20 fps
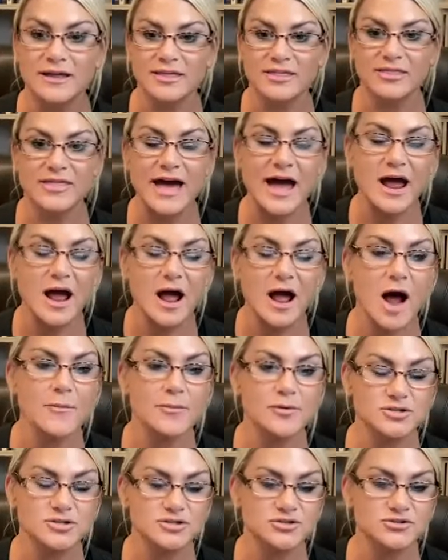That
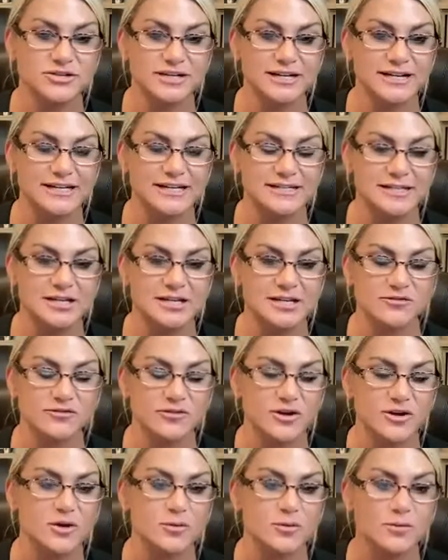opportunity is here
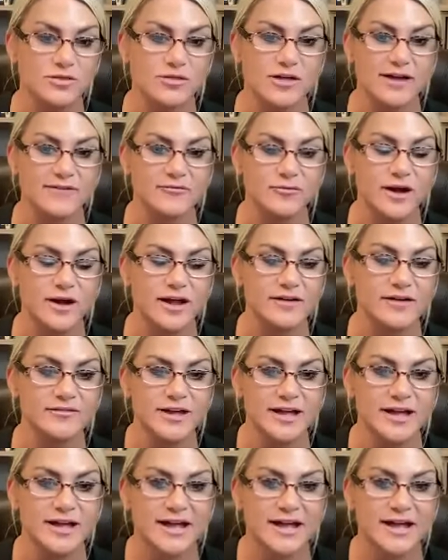for you with LifeWave.